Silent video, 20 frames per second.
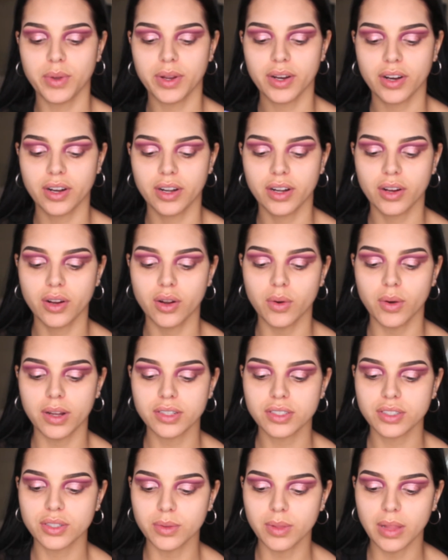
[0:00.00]
we're going to go
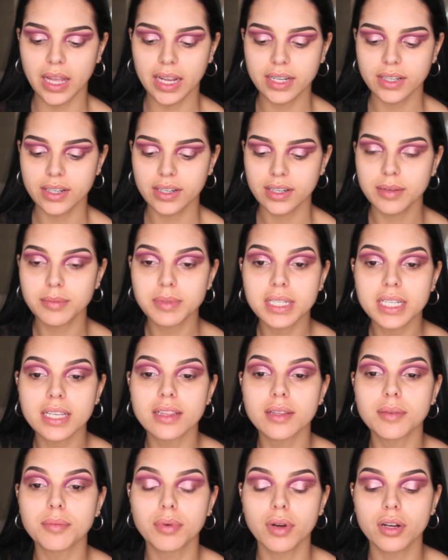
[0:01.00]
on to liner. I'm taking
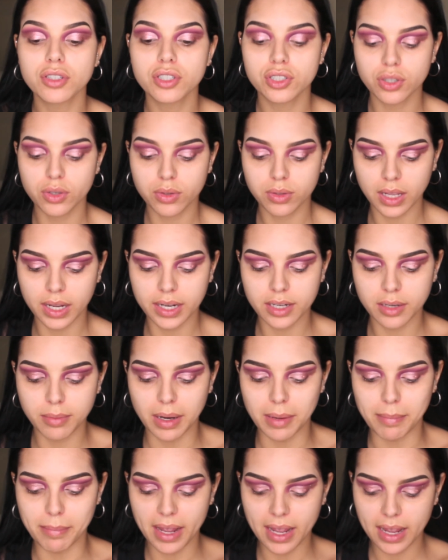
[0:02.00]
the Brush Stroke Liner
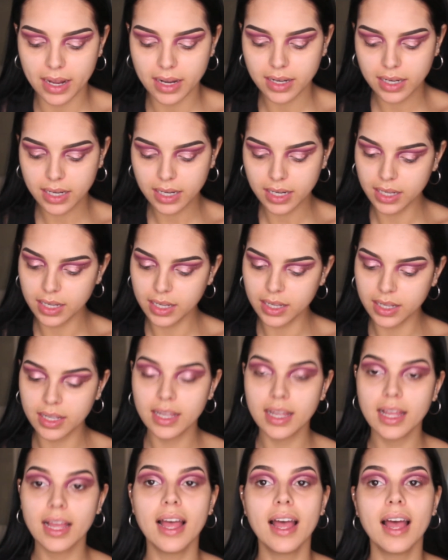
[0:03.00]
by MAC,
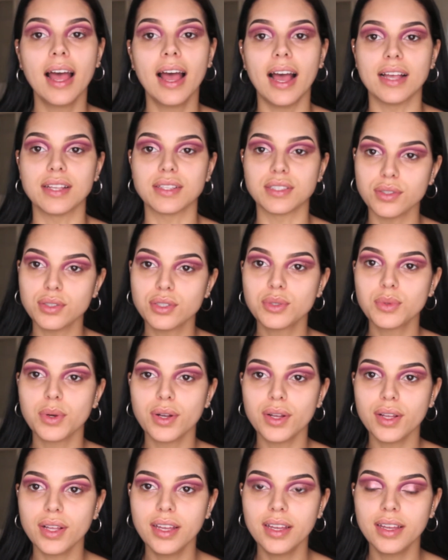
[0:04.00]
as
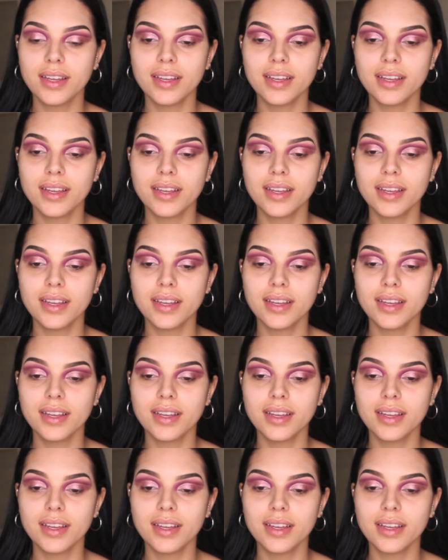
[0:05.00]
usual.